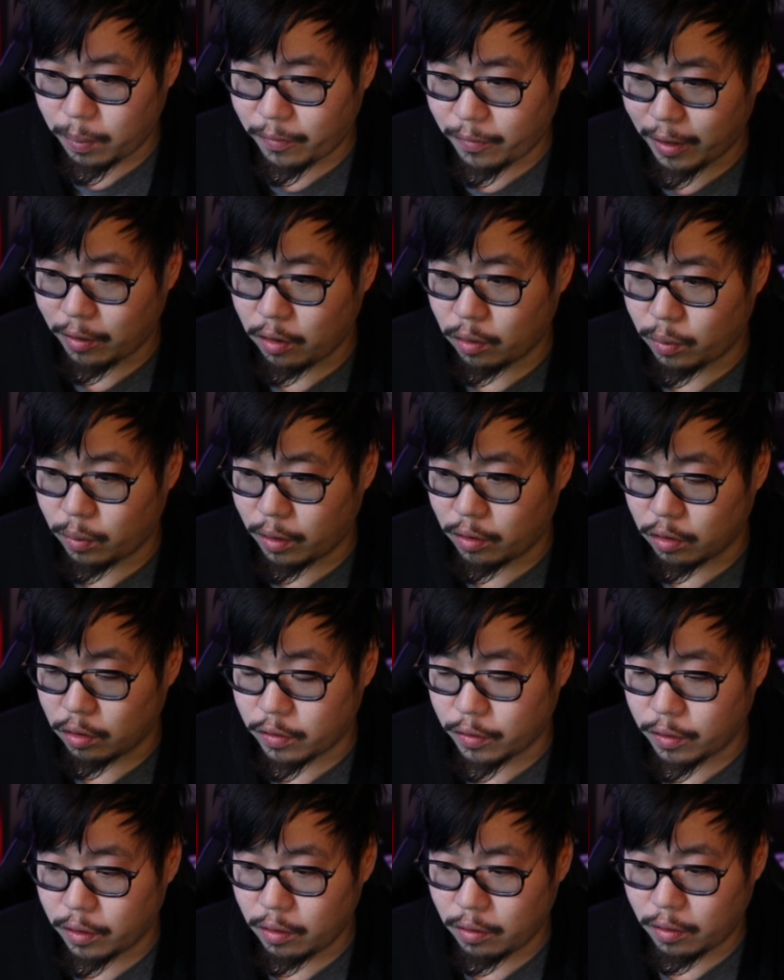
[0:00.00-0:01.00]
Professor's Research
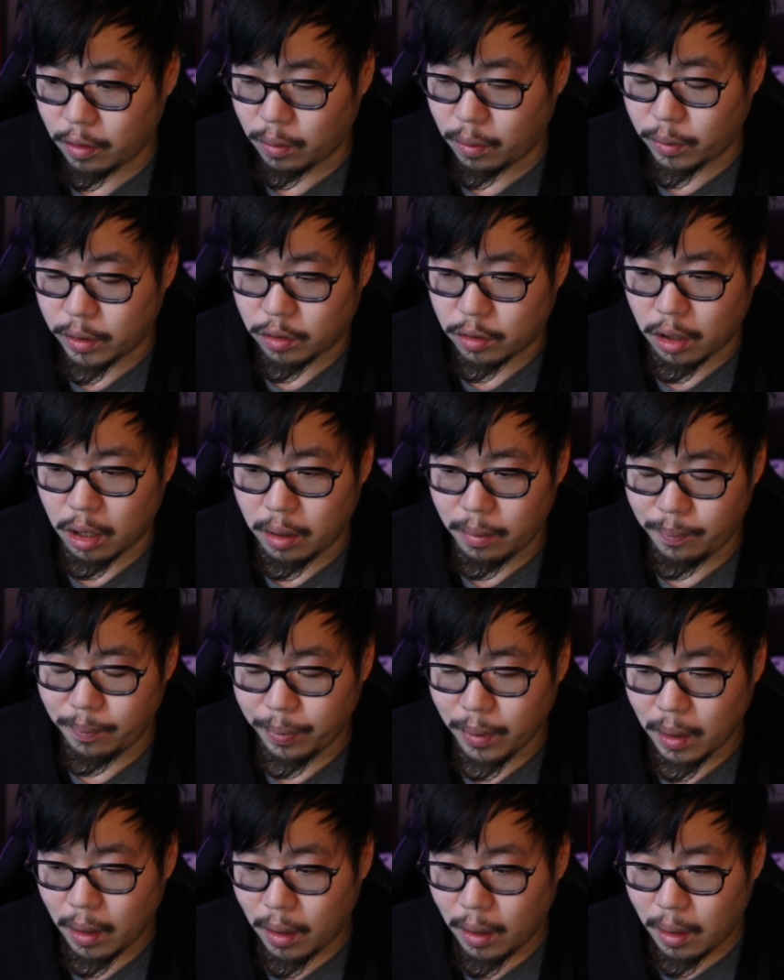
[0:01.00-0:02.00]
first, see what we draw.
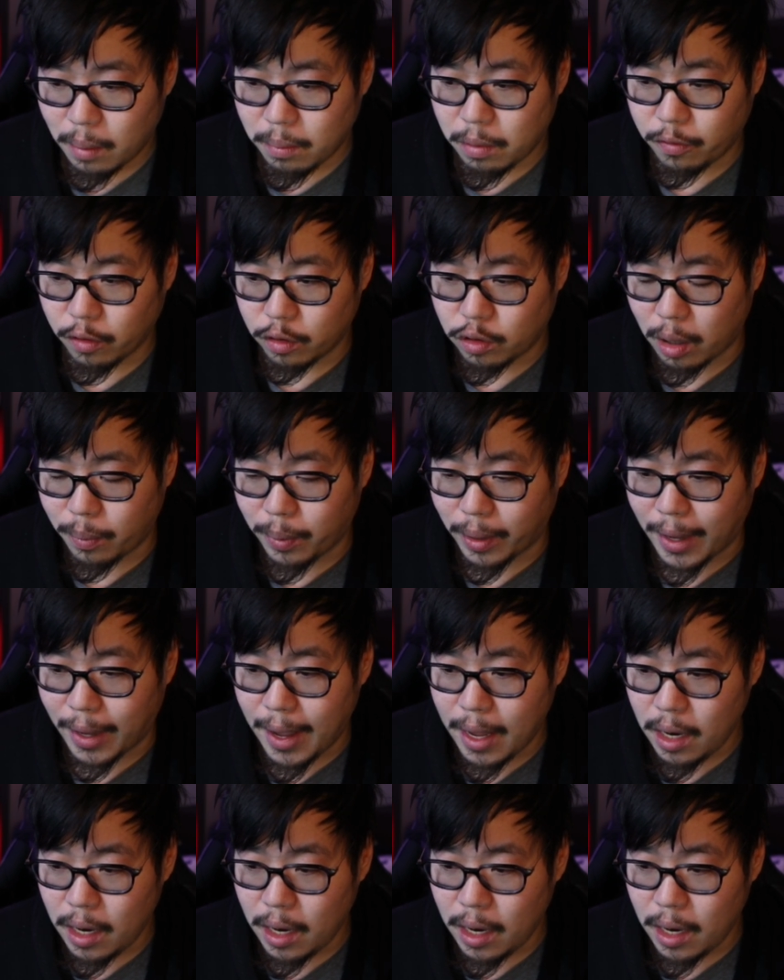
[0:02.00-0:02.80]
Before dropping